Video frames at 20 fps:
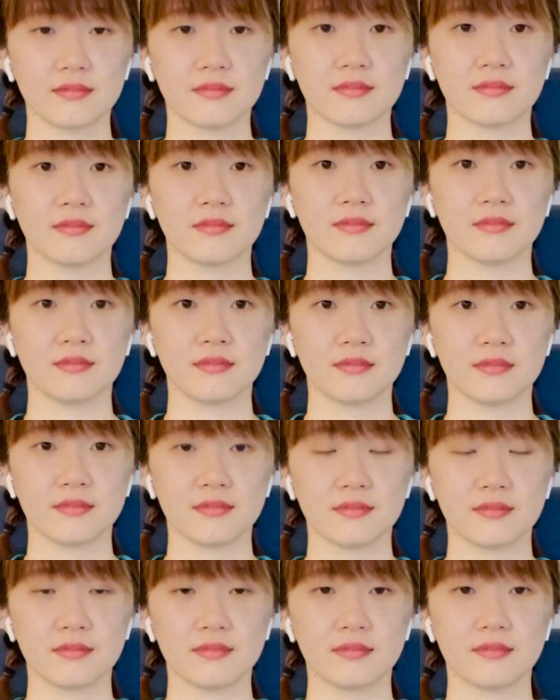
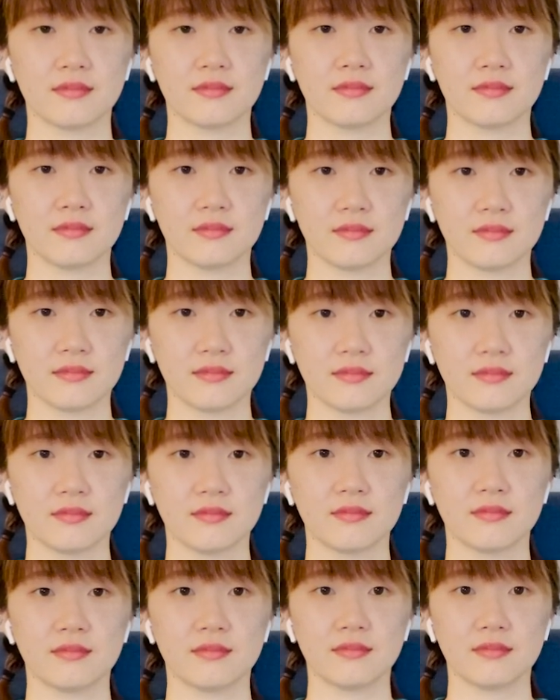
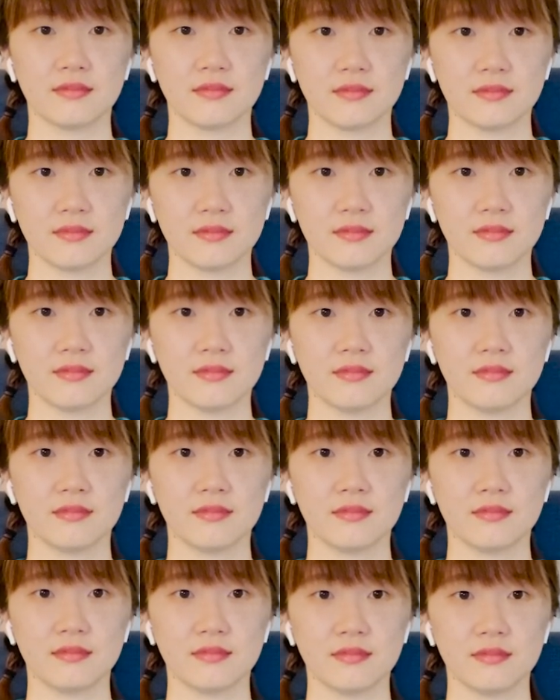
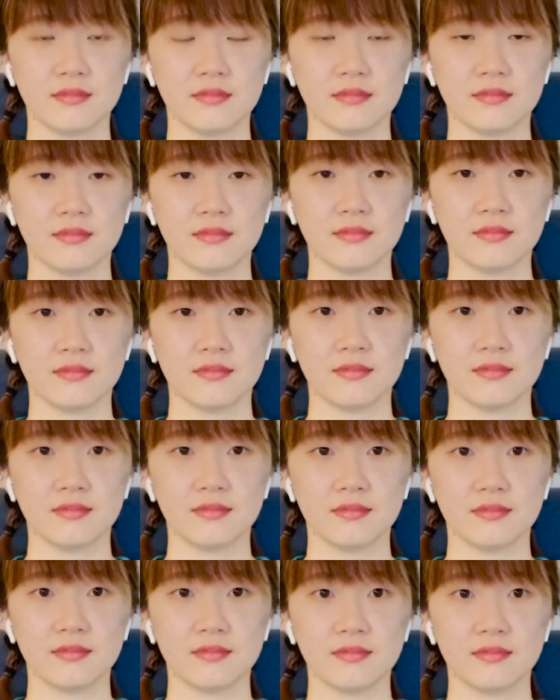
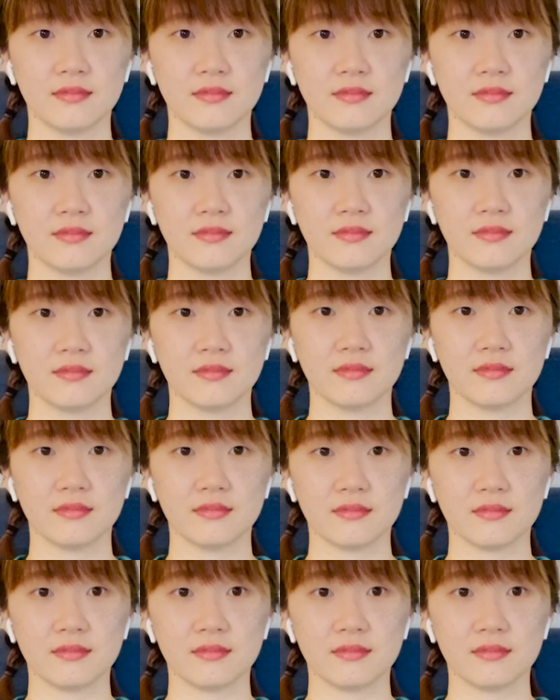No words are spoken by the person on screen.